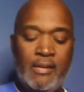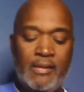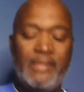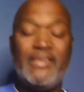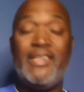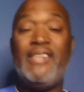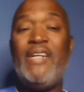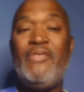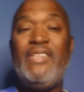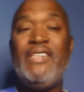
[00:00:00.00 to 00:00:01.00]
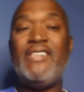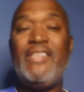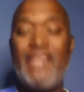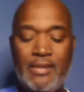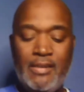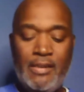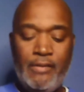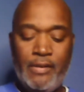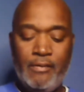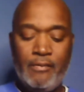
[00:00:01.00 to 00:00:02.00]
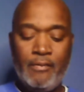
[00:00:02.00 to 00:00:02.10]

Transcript: Sometimes we need to turn off the TV.